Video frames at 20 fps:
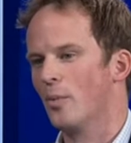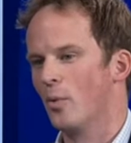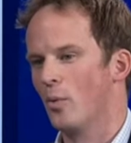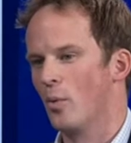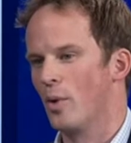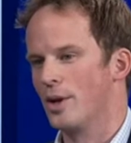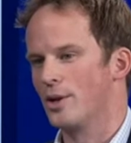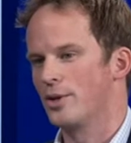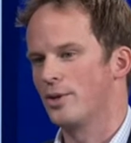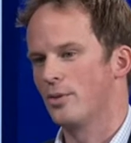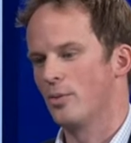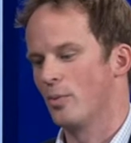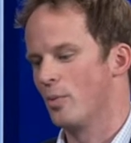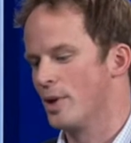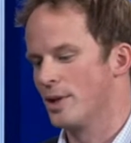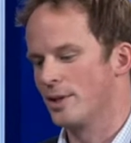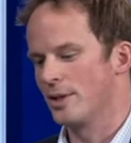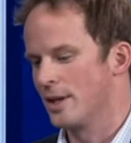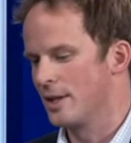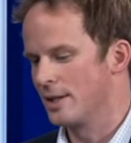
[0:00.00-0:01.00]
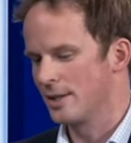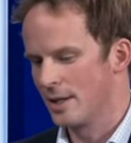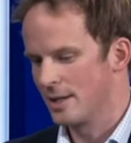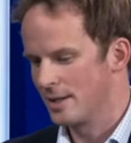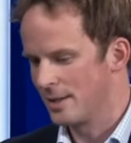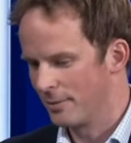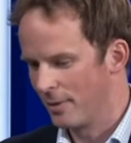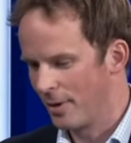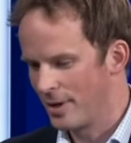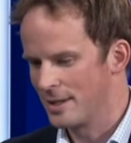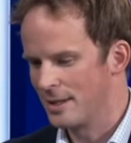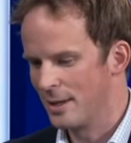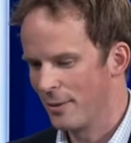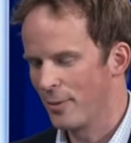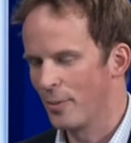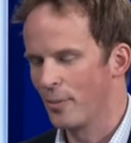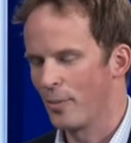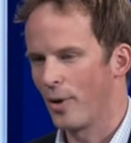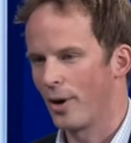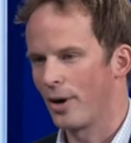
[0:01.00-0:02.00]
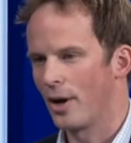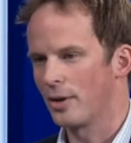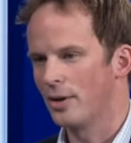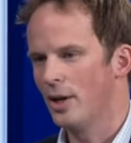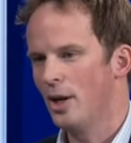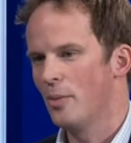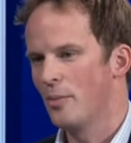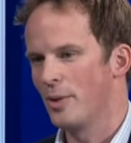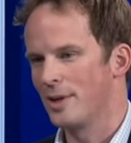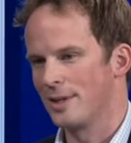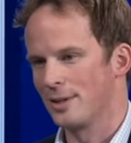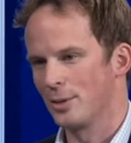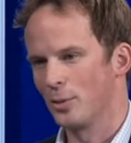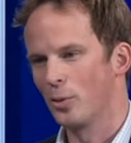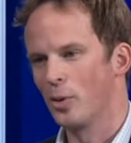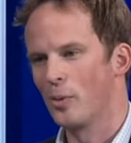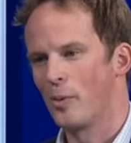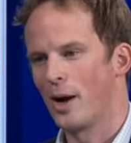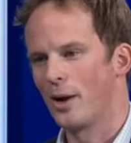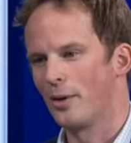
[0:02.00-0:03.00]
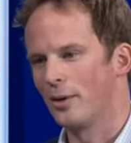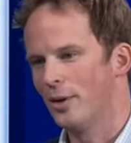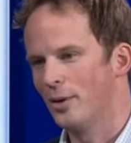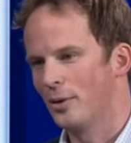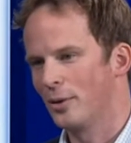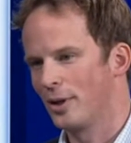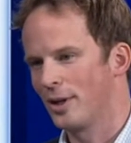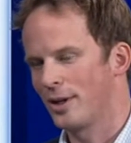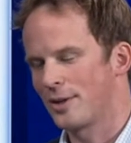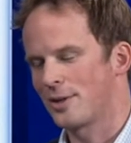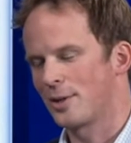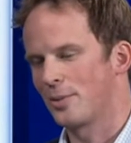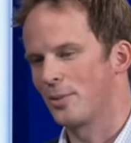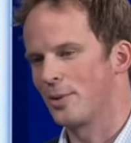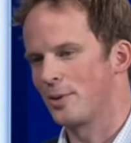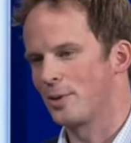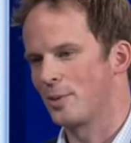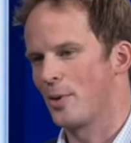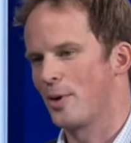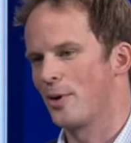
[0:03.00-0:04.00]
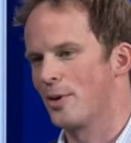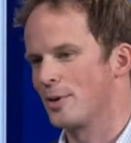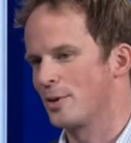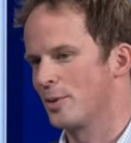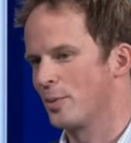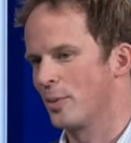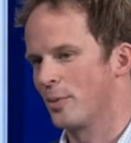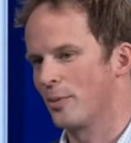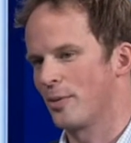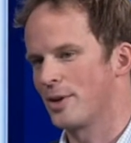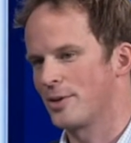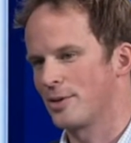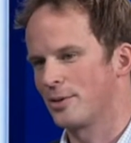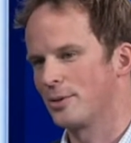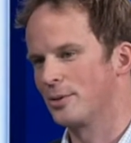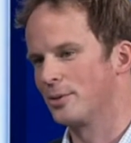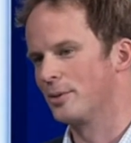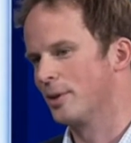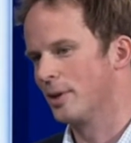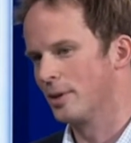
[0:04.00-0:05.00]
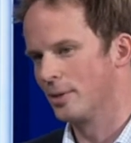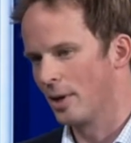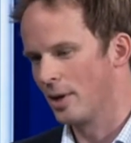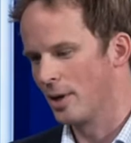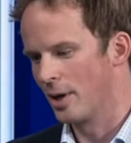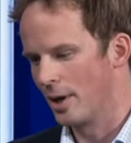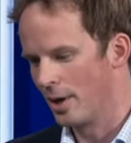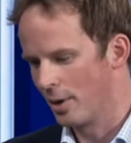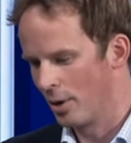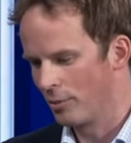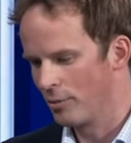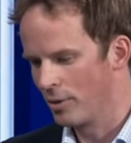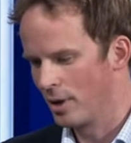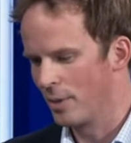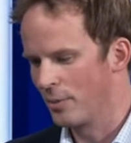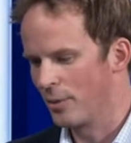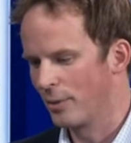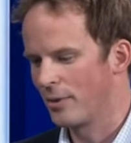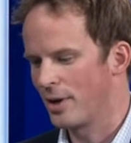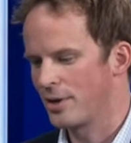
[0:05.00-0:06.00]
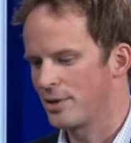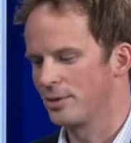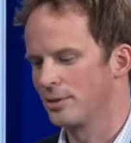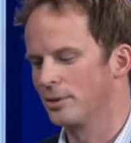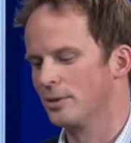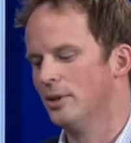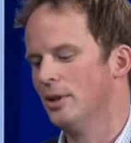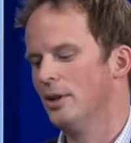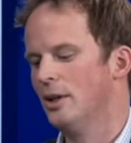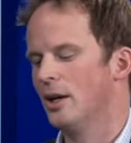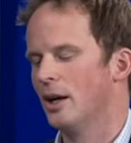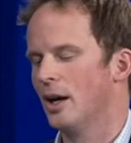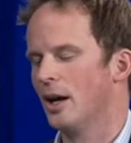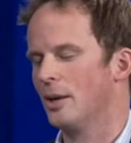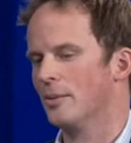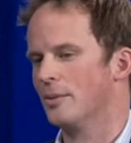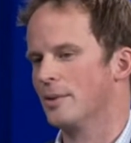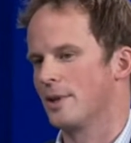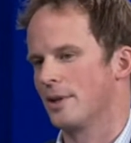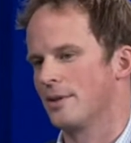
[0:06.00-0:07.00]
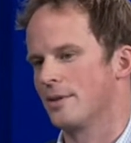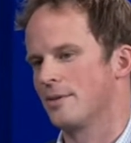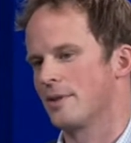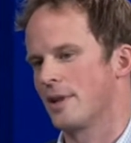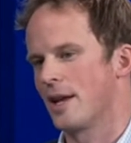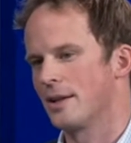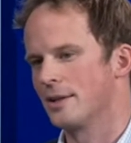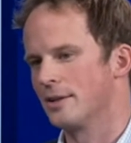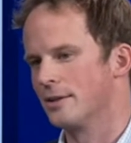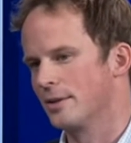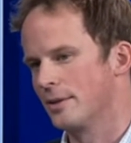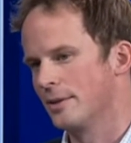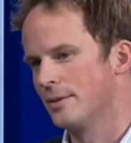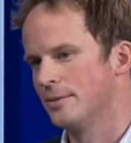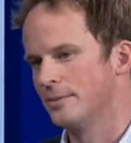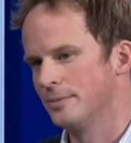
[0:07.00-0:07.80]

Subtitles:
which is a very different product because it's all about the customer experience and professional and a really professional set of standards.